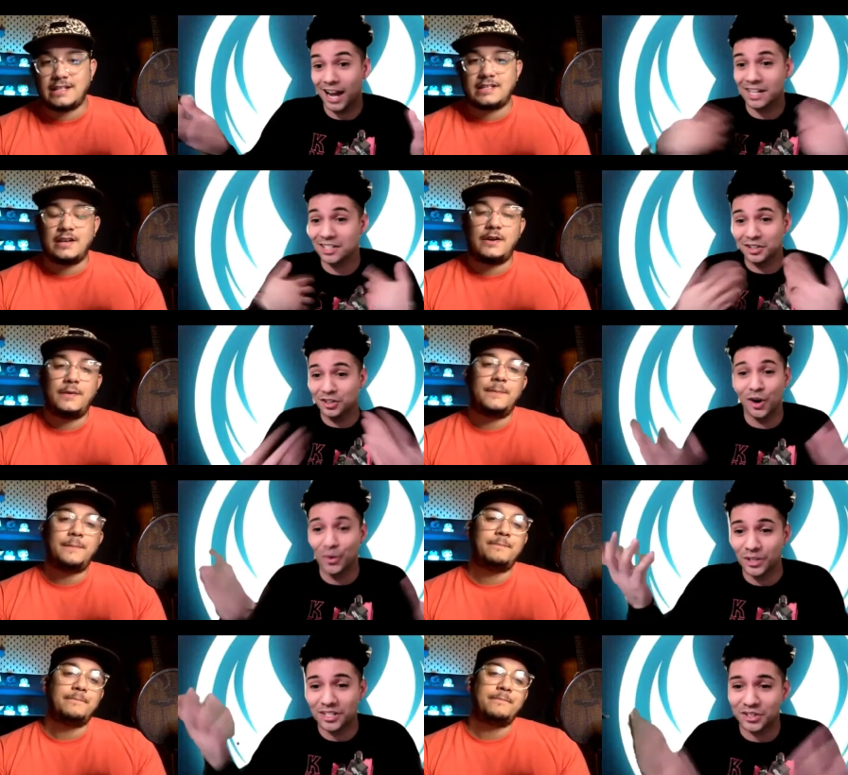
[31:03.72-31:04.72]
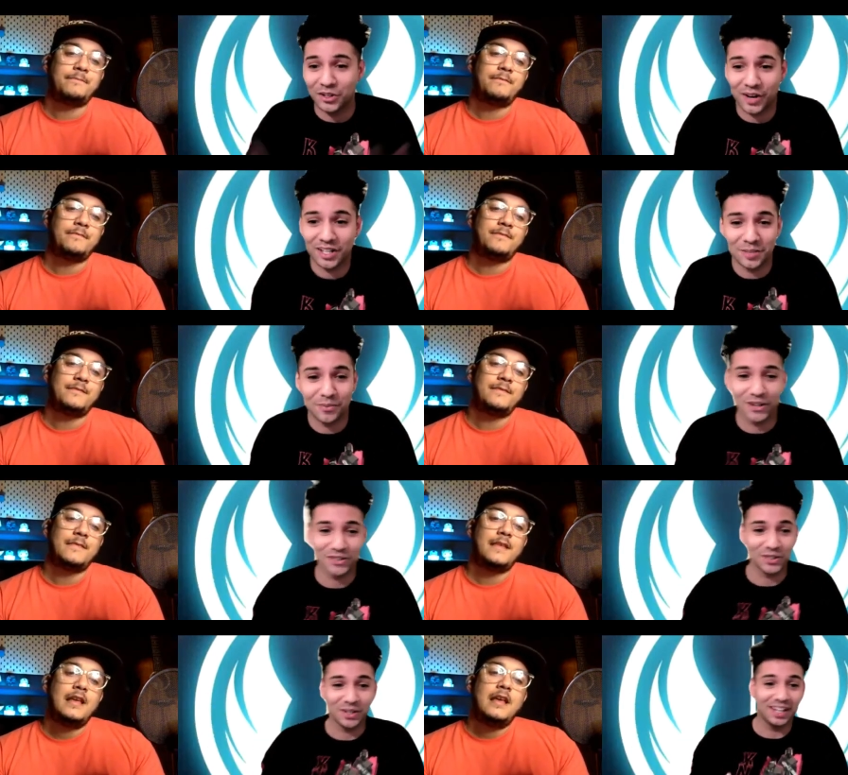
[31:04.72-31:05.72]
Speaker 1: I, so, don't, which is the crazy
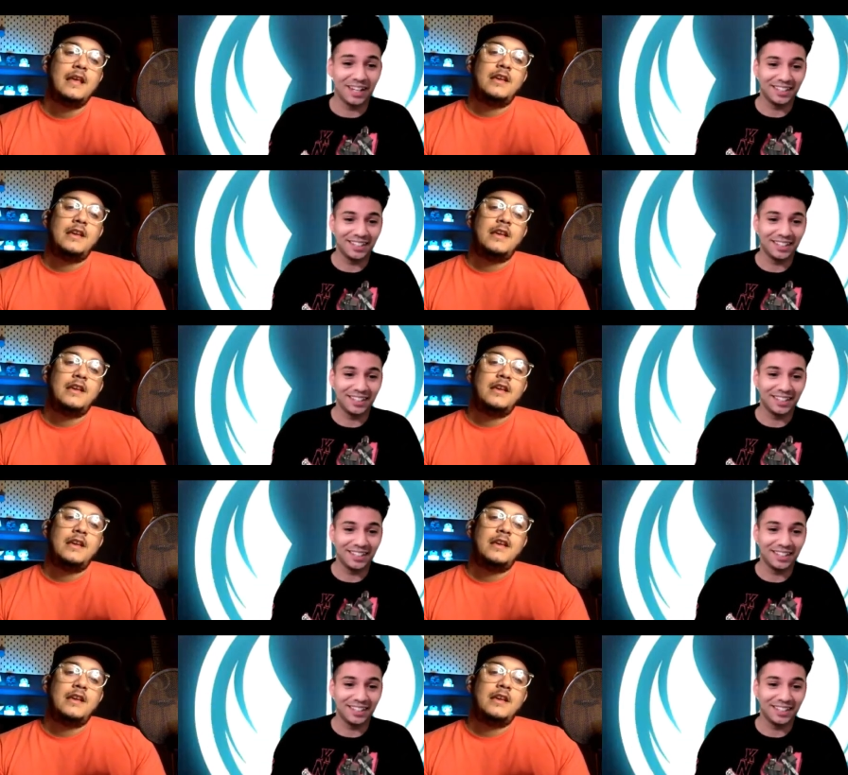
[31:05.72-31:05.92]
part. So yeah.